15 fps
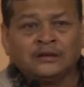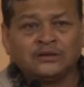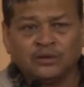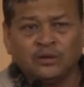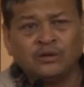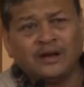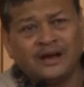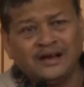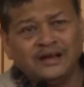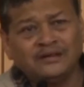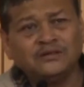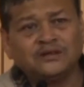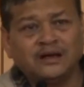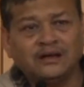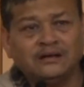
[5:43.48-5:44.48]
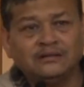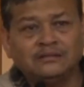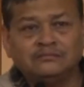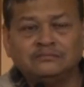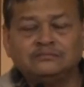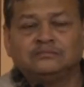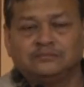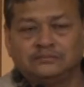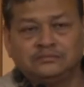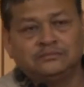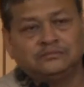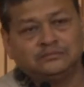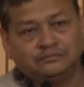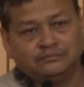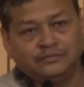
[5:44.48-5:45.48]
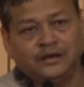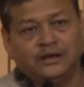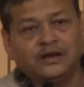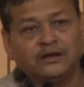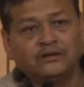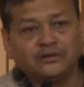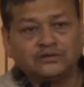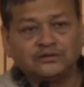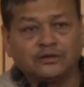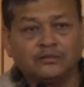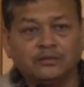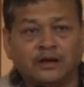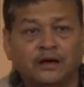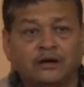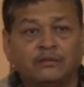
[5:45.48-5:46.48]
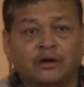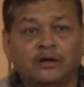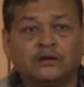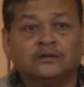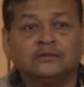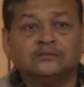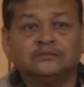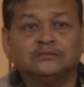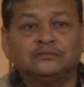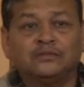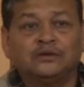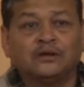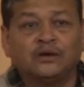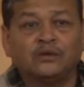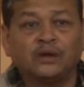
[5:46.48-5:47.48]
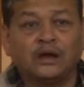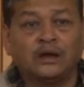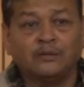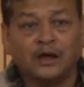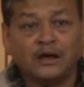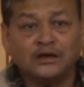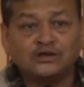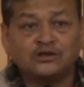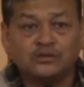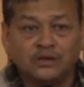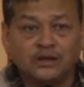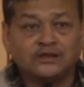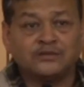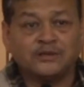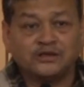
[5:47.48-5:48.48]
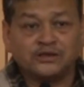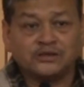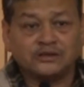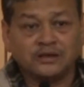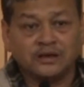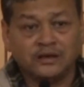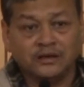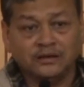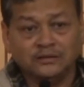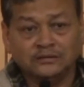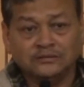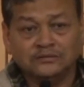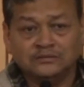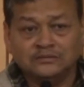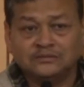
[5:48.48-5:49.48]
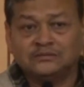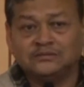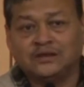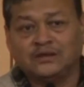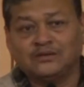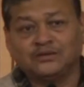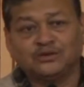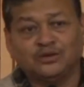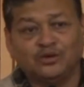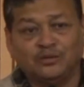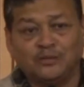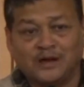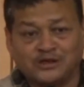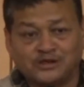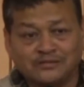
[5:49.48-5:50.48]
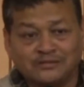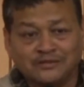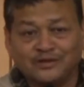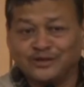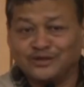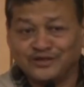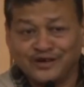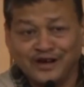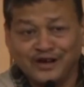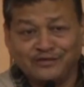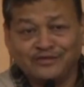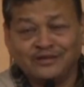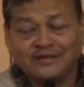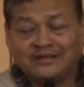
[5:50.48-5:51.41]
So the whole idea was B.Tech was for bread and butter, but how can I manage 2 expeditions in a year? And that was the whole passion or the drive.